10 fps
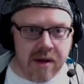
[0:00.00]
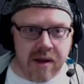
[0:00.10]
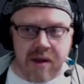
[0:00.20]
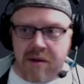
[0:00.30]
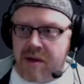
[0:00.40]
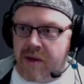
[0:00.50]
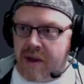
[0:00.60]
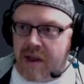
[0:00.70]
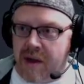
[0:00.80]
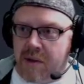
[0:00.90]
That was something
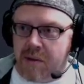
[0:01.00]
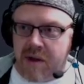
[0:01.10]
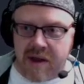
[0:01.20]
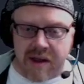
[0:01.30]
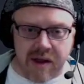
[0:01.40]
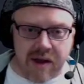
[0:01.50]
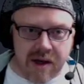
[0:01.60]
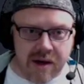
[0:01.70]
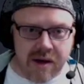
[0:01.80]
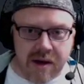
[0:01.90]
like what we said the other day,
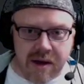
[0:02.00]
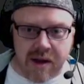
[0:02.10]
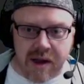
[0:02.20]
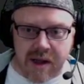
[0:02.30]
earlier.